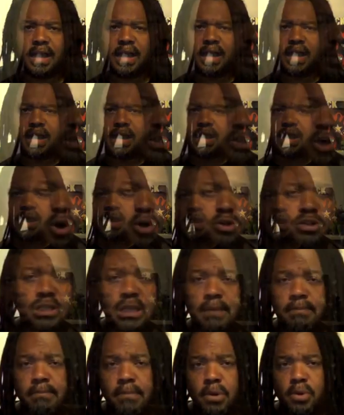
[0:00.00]

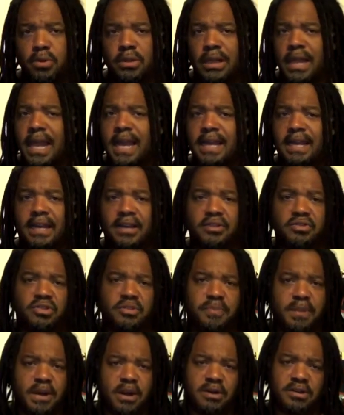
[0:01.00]
Surprisingly, much of the
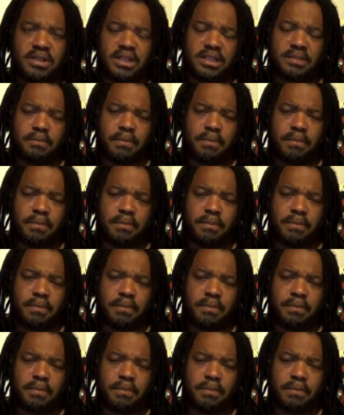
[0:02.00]
information